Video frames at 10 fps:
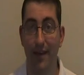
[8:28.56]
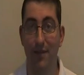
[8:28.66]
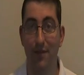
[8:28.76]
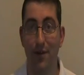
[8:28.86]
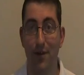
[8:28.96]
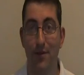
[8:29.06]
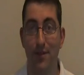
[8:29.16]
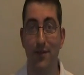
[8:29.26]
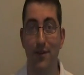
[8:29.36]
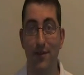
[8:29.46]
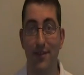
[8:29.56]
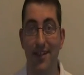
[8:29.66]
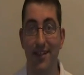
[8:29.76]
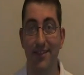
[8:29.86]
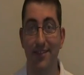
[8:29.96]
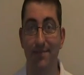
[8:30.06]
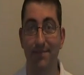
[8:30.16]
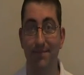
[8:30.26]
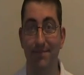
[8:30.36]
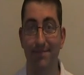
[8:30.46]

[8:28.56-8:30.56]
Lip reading: Thank you very much for your attention.